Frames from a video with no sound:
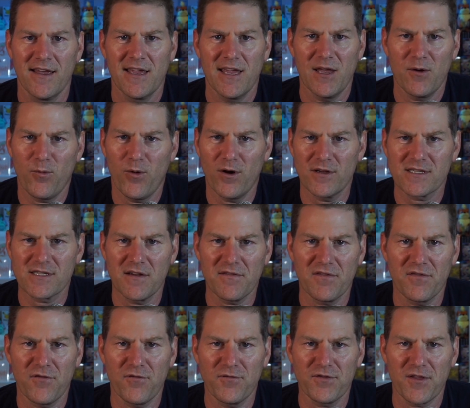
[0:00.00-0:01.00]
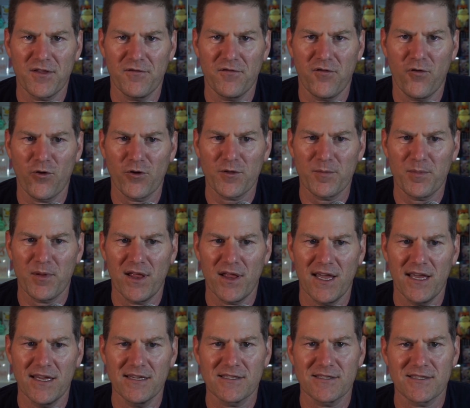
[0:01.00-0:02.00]
It was at the 4th
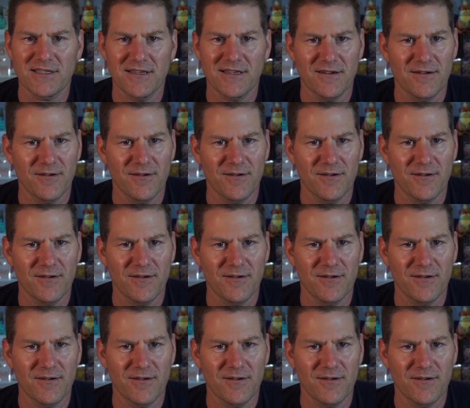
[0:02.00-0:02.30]
place.